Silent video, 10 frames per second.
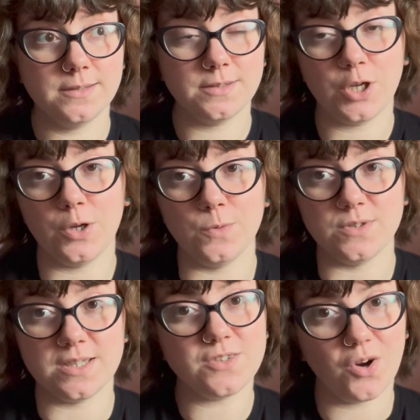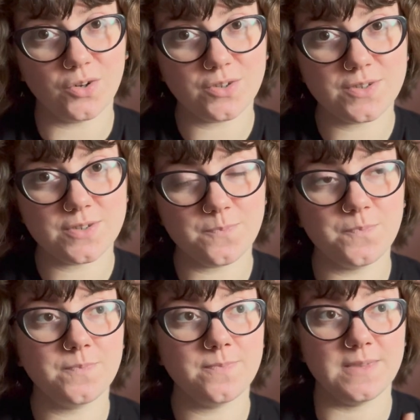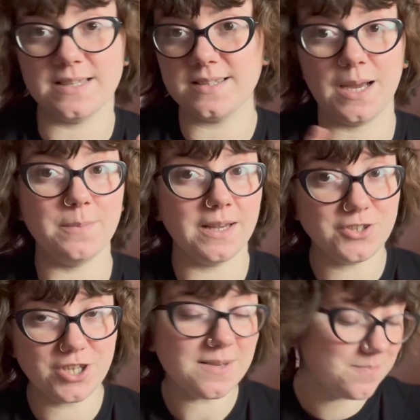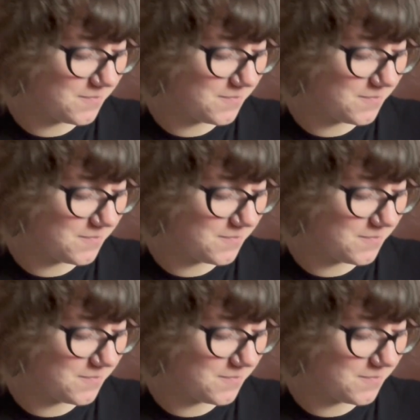cozy socks this time next year